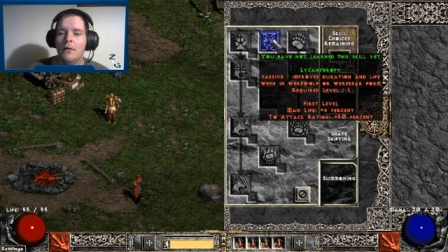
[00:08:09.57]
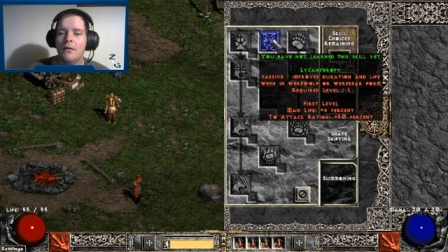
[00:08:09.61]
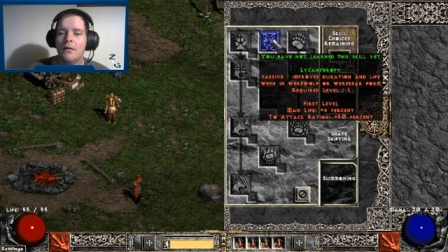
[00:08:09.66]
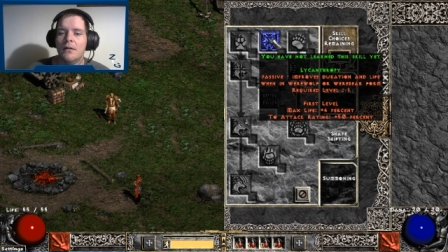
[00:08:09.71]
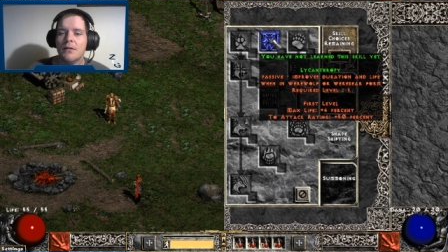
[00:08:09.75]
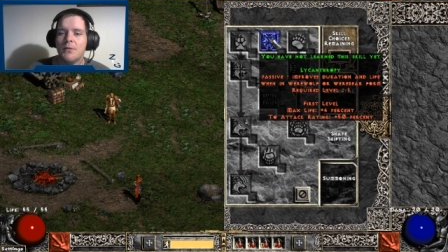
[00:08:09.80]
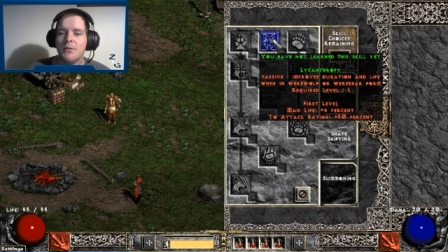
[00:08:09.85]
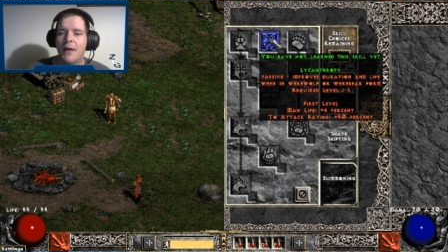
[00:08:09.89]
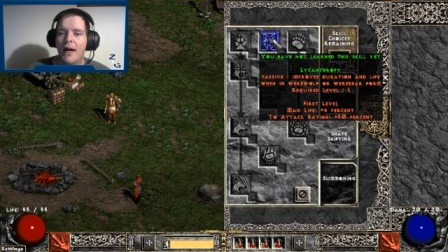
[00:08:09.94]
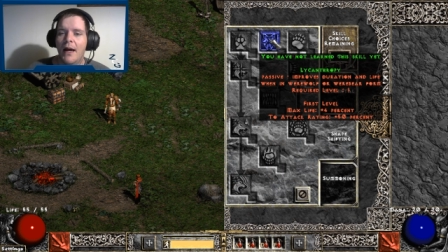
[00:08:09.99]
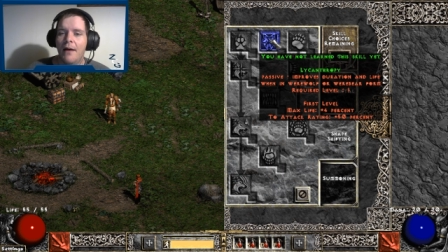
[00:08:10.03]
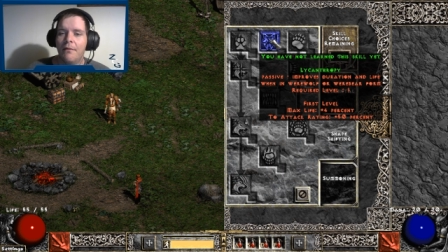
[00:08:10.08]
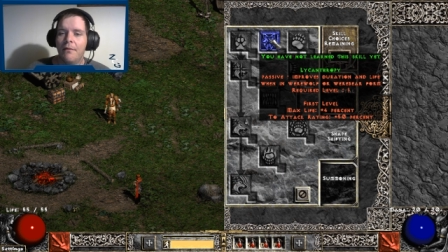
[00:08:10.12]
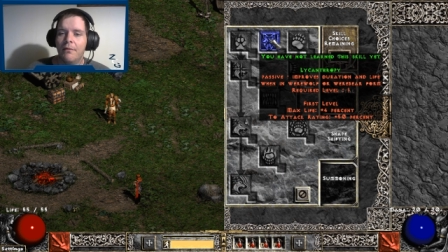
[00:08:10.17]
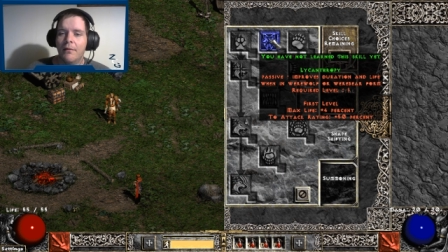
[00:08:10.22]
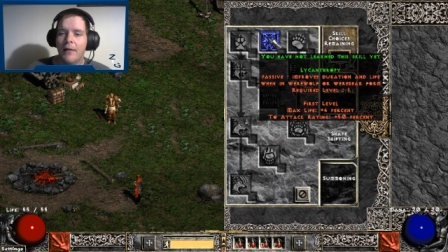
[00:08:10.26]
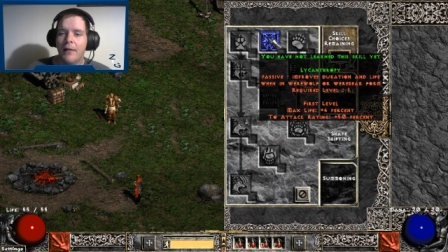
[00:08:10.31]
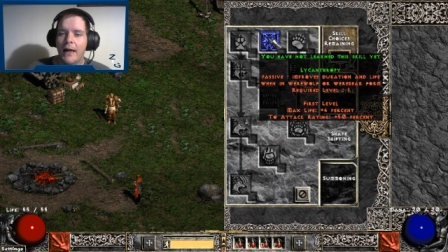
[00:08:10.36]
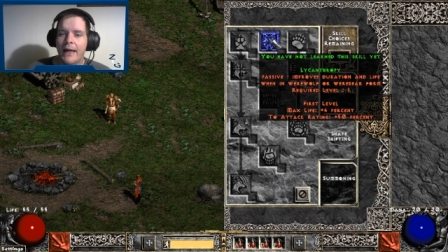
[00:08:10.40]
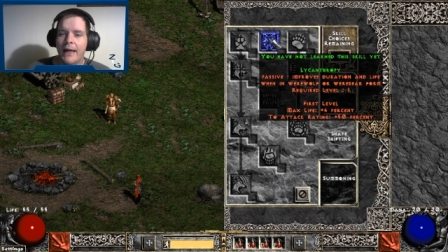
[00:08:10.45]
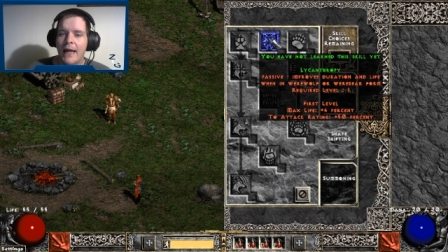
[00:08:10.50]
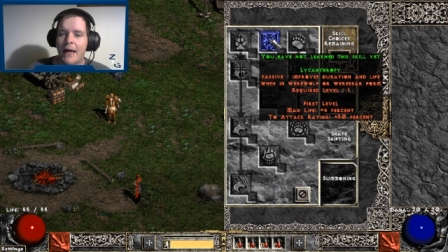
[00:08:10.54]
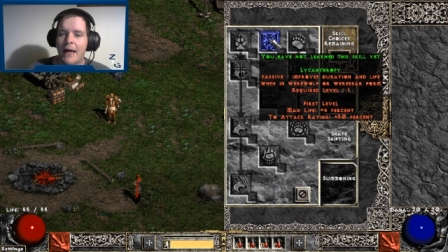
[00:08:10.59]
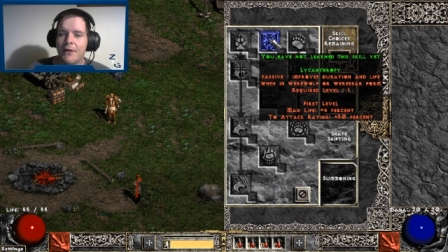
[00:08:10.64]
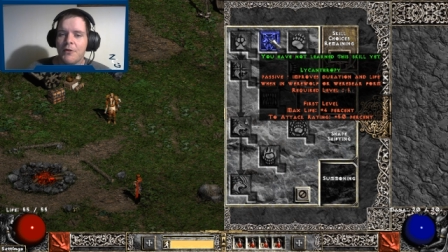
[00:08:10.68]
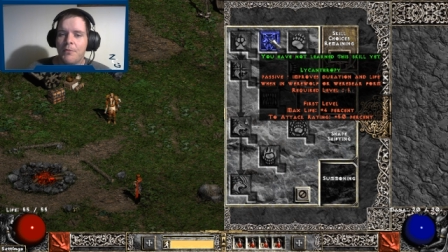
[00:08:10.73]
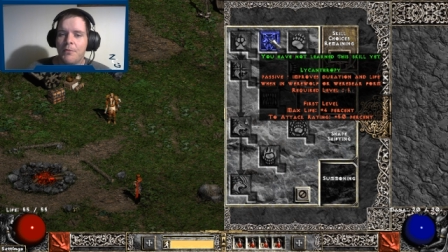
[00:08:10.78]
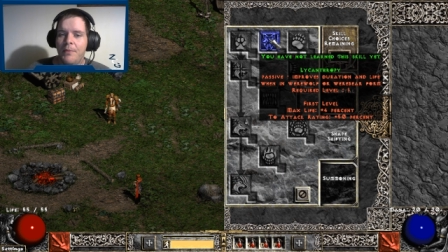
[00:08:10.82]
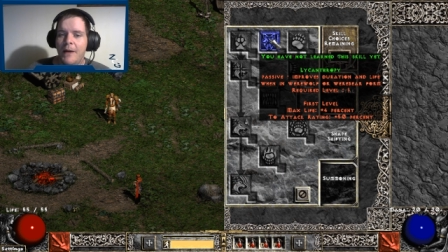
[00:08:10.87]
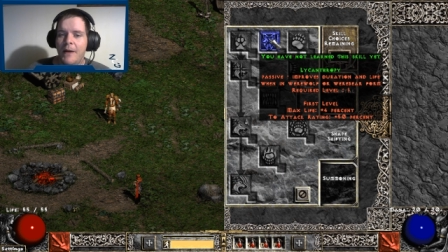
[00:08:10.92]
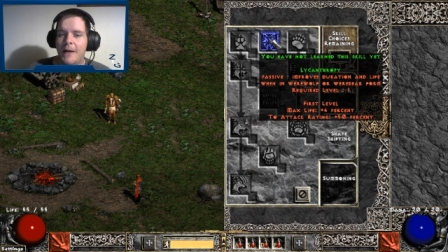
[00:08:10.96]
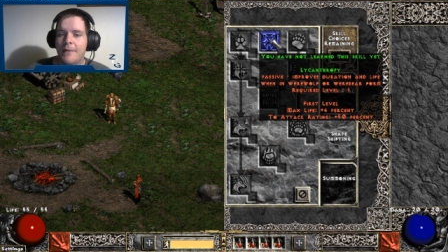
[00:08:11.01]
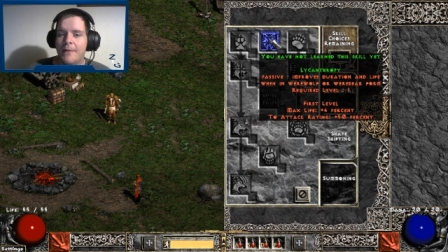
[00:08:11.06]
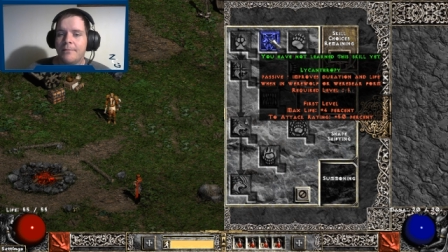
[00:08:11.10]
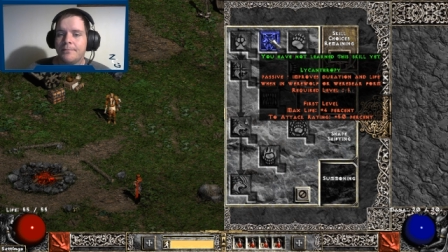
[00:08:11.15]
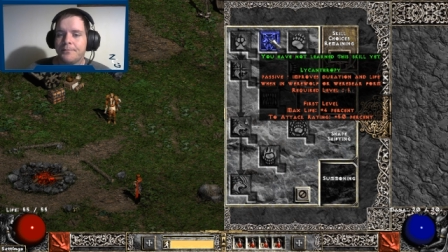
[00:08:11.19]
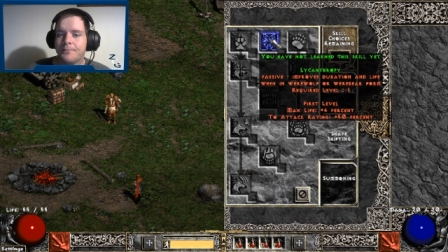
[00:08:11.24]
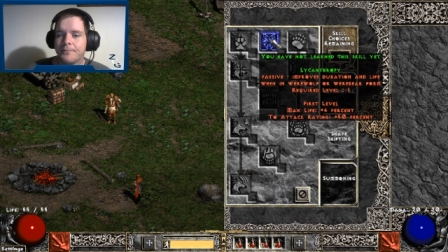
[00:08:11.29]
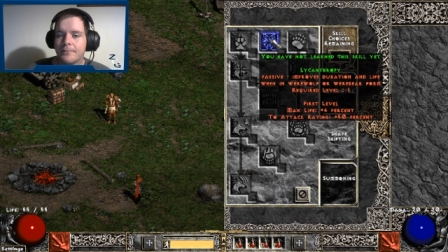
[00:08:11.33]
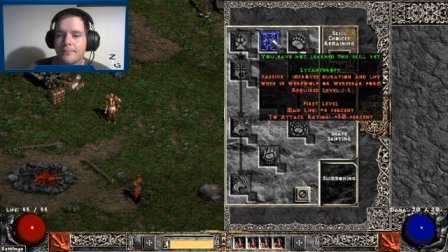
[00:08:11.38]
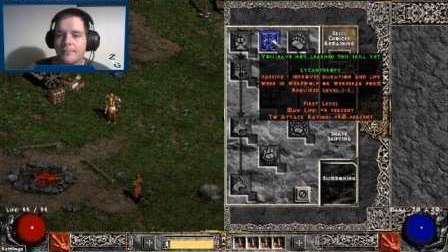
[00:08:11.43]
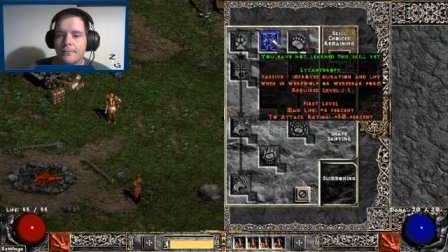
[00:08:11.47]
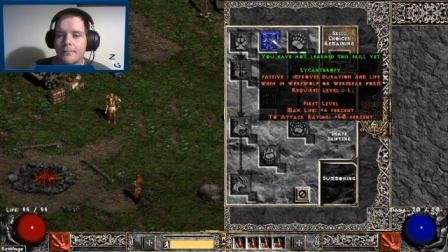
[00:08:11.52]
So we have Lycanthropy.
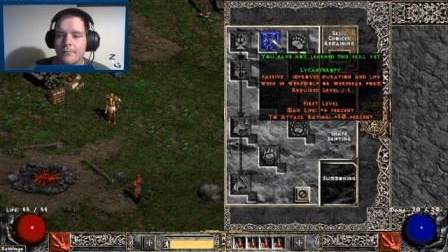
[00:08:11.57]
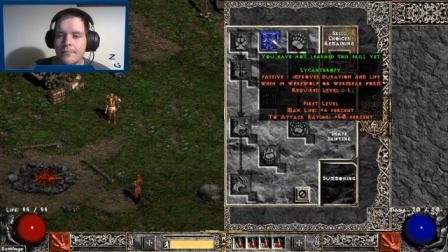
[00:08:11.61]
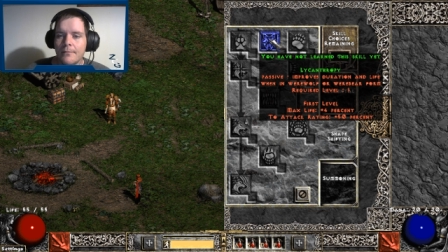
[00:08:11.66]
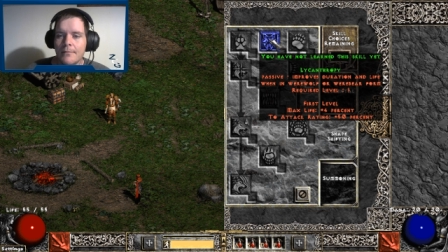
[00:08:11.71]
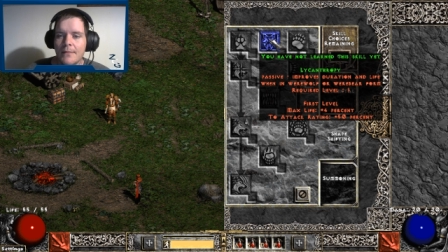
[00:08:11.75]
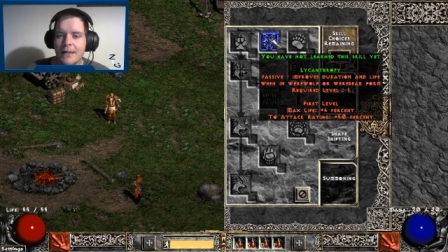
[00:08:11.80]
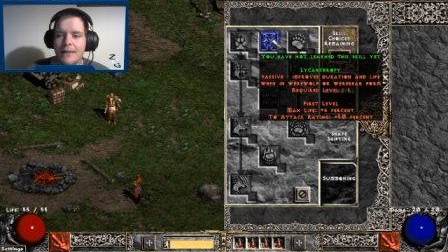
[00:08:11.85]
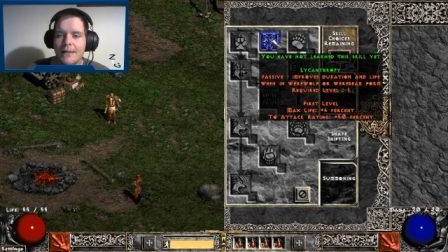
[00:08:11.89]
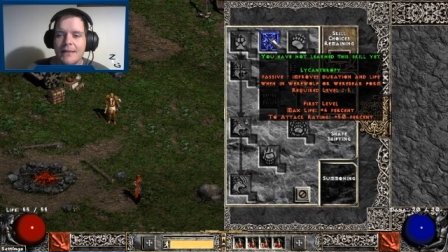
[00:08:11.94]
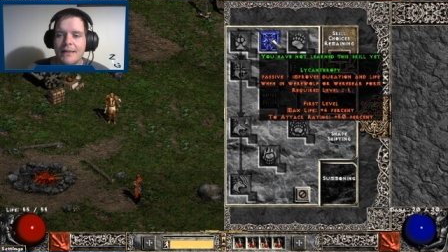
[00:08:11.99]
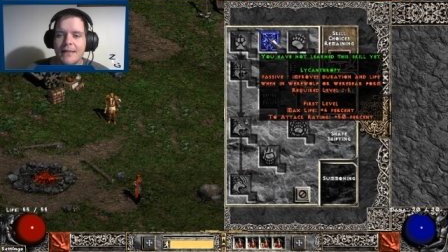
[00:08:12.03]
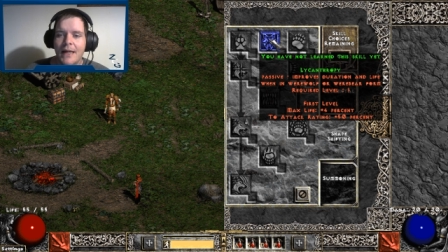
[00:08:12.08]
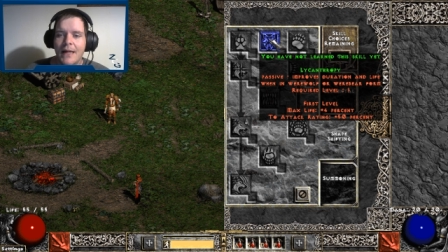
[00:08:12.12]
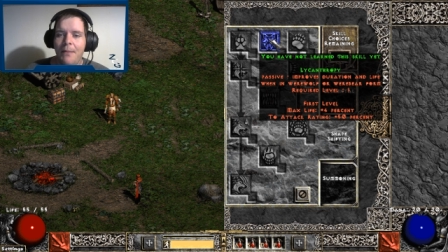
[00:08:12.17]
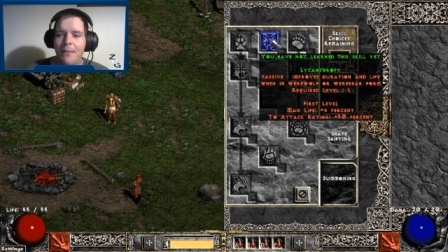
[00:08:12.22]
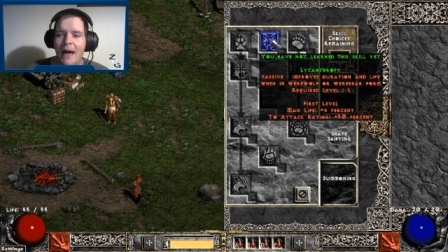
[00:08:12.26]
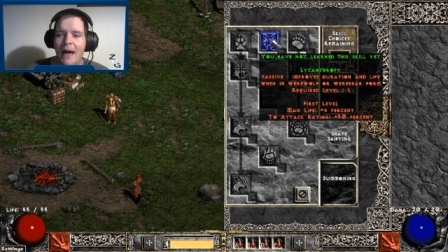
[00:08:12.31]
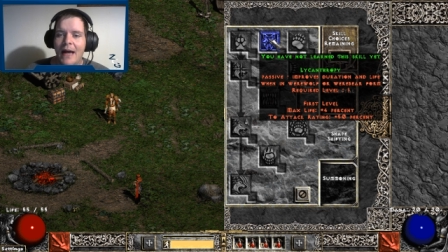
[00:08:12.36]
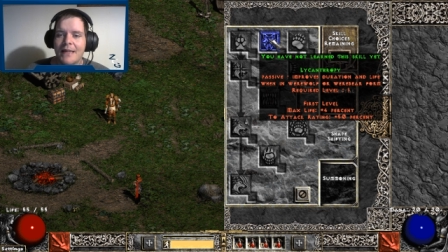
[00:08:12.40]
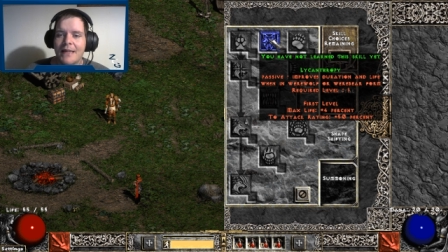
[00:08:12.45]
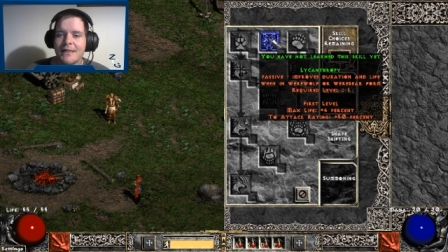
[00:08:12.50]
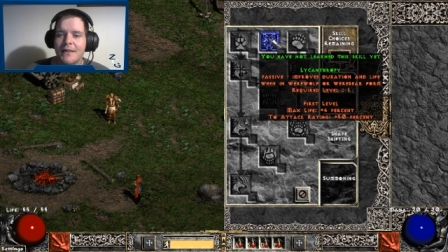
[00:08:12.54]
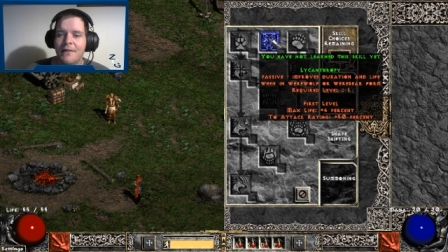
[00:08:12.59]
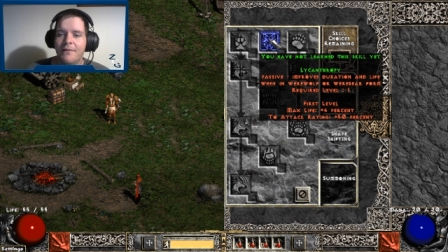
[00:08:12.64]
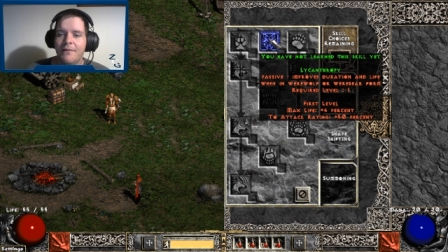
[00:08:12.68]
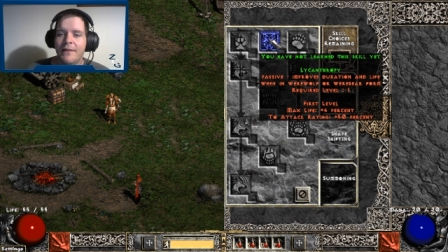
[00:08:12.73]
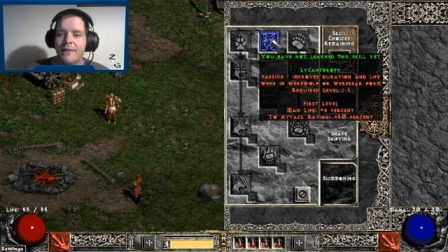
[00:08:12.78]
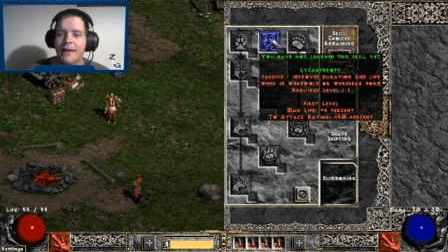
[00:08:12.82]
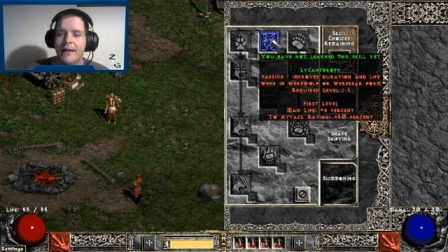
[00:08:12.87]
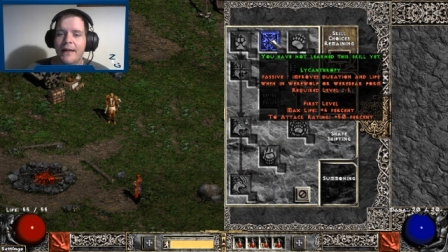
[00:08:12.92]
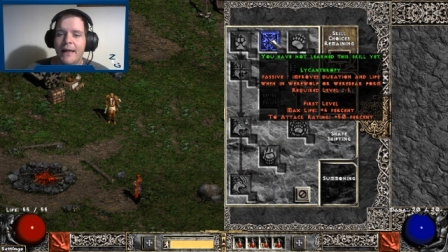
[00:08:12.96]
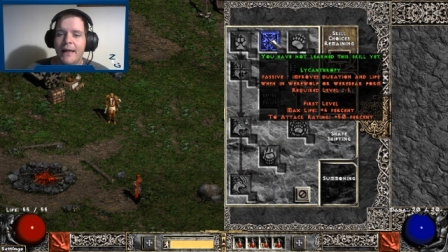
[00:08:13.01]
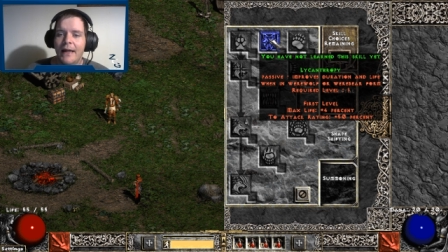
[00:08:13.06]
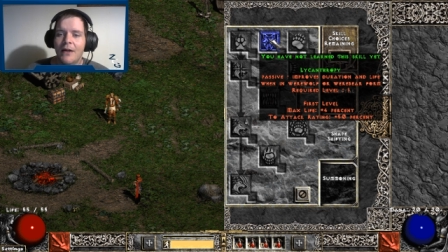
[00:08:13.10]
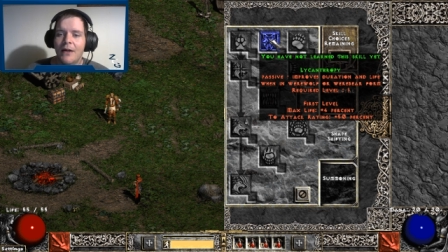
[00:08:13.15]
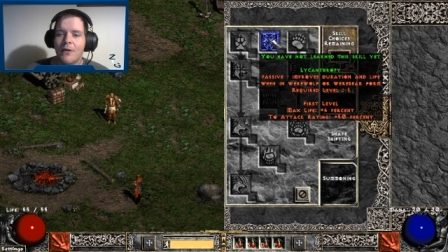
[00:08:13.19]
It's a passive that